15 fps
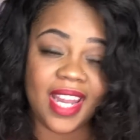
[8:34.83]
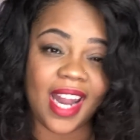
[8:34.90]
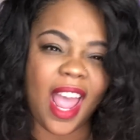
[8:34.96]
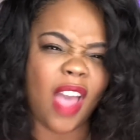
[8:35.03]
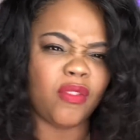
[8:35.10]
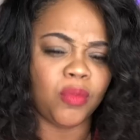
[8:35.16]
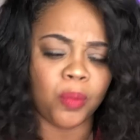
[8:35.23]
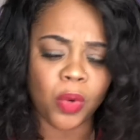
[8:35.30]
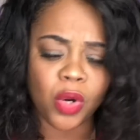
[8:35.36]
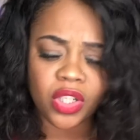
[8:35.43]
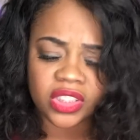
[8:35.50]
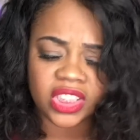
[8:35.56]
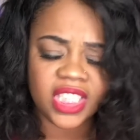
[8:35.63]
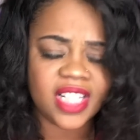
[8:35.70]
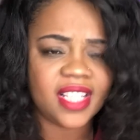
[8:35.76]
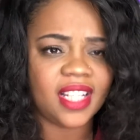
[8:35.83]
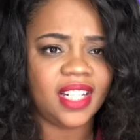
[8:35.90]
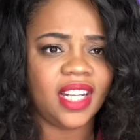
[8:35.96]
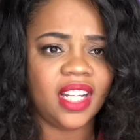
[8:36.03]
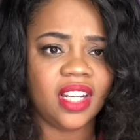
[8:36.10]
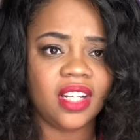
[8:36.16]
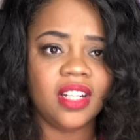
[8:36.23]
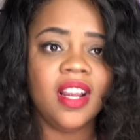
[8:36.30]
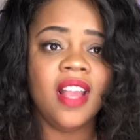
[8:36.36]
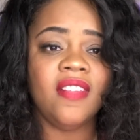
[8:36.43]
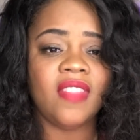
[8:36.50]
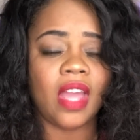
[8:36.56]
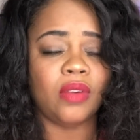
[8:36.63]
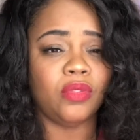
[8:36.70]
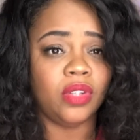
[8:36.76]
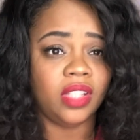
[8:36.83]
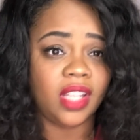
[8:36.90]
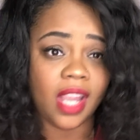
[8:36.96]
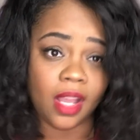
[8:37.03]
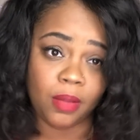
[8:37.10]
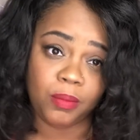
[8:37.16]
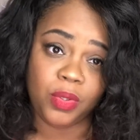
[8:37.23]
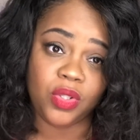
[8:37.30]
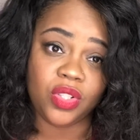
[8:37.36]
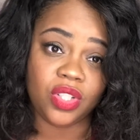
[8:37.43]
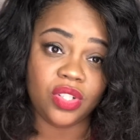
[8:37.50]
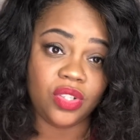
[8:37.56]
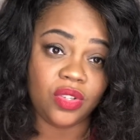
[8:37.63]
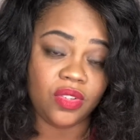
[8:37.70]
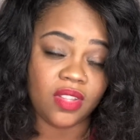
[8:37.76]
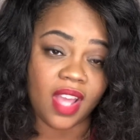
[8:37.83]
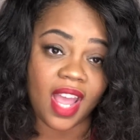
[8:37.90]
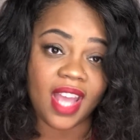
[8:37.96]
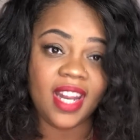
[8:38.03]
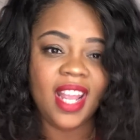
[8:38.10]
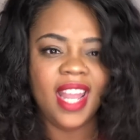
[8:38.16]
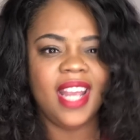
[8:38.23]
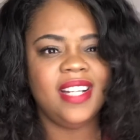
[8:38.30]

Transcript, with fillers: And I have worksheets in here that really help you to do that.